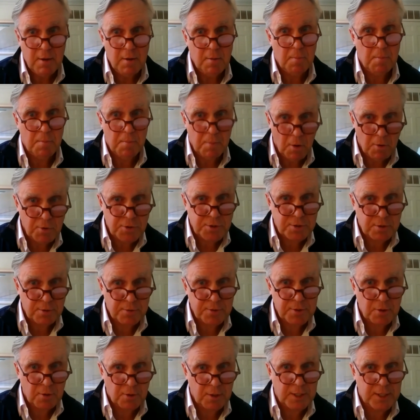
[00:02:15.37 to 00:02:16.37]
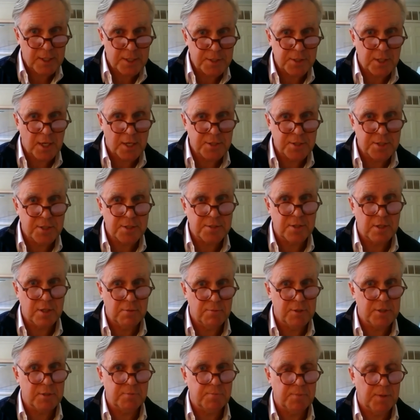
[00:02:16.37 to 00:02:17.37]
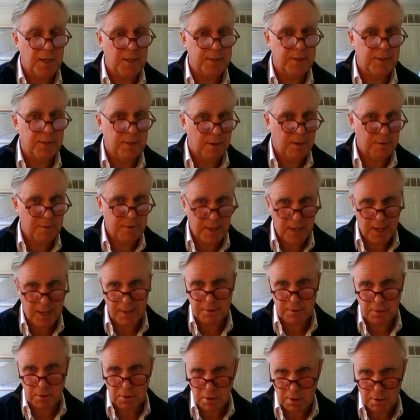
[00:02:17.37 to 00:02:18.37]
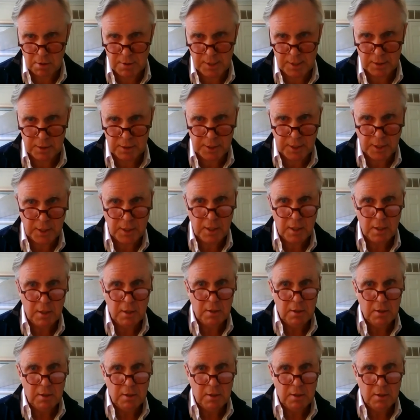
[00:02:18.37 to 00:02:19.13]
Most of the organizations that responded are not currently